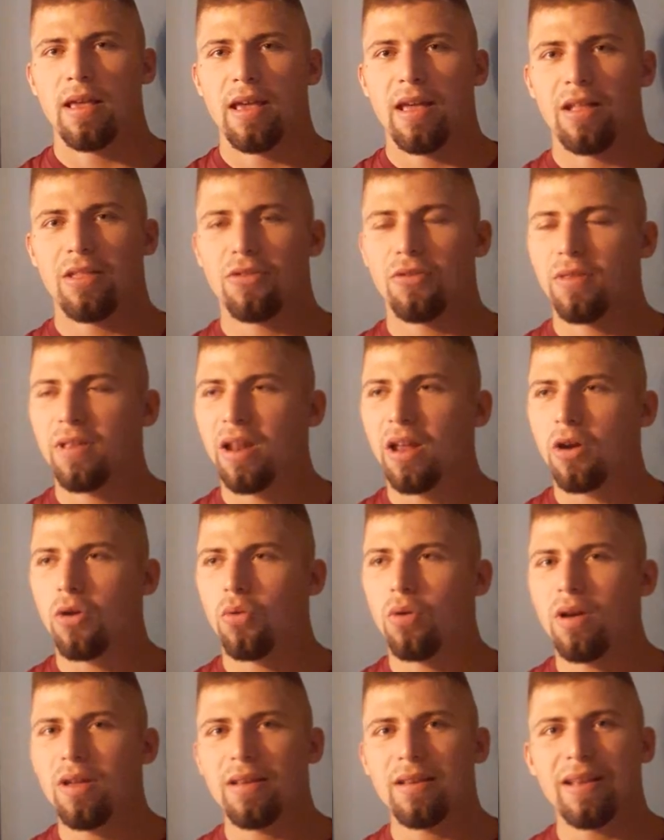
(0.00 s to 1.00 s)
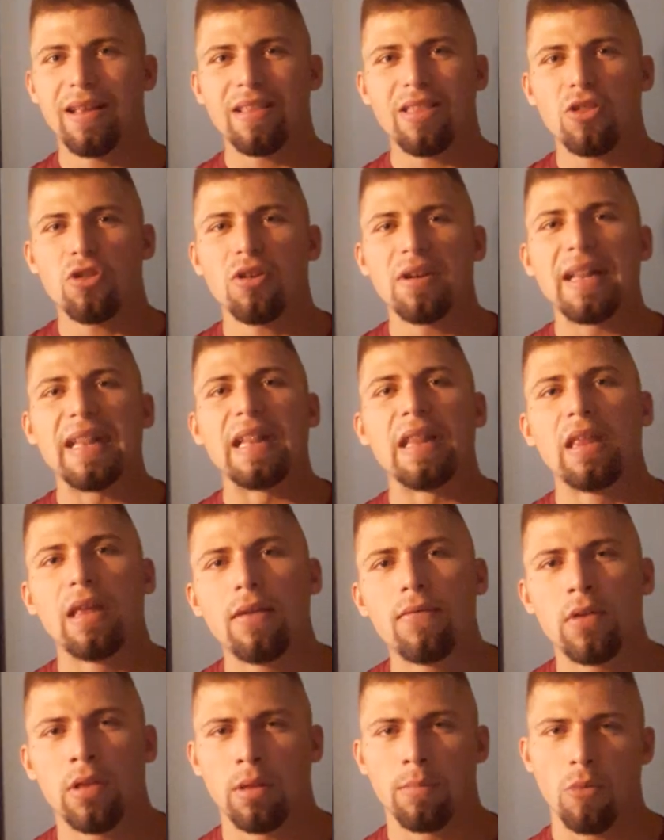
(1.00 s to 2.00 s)
And so then I quit, and I just started
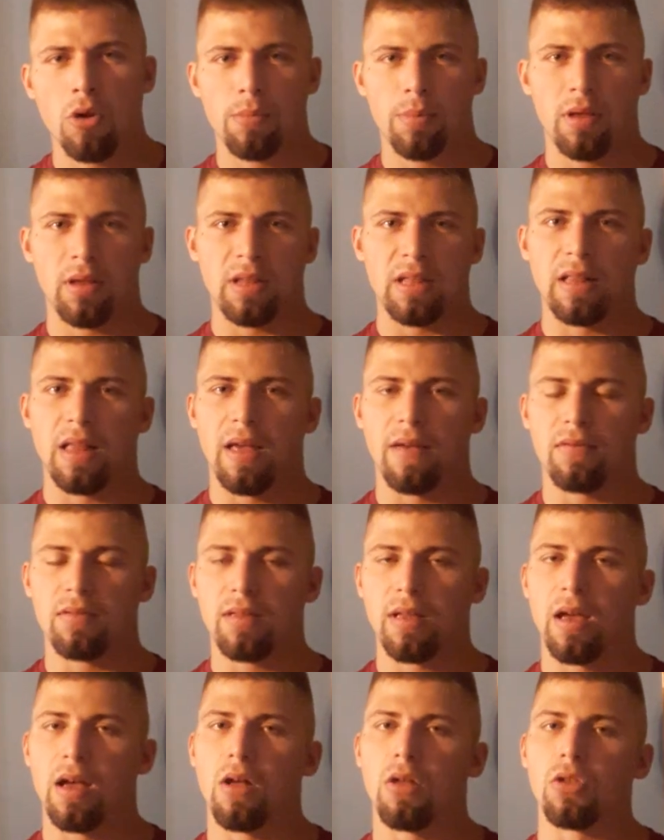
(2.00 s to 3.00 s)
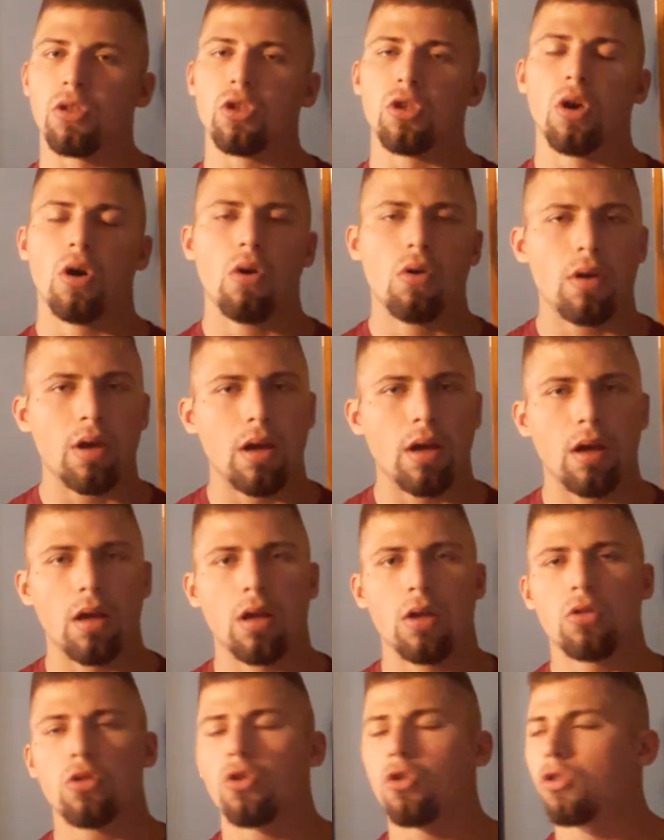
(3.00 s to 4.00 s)
living the mobility lifestyle.
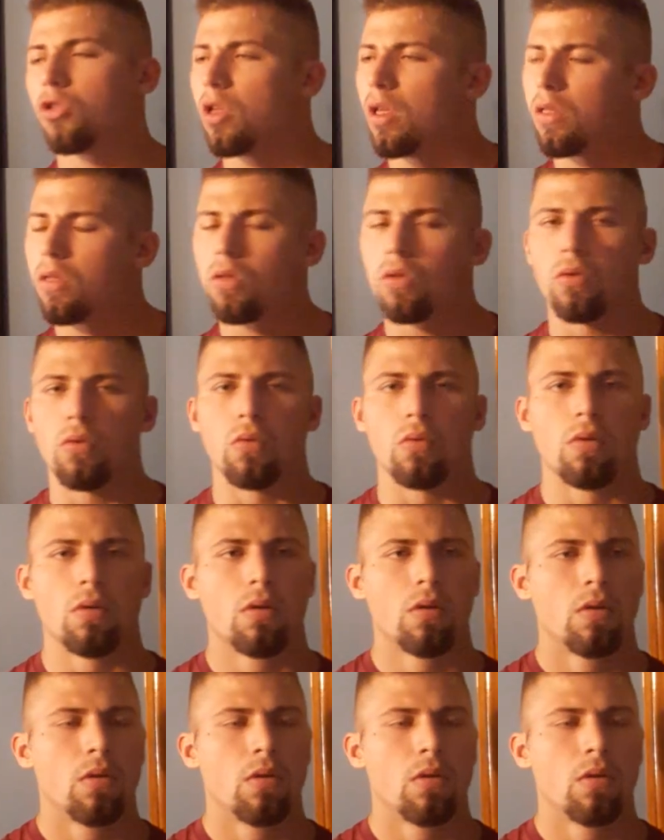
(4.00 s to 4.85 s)
Yoga, jiu-jitsu.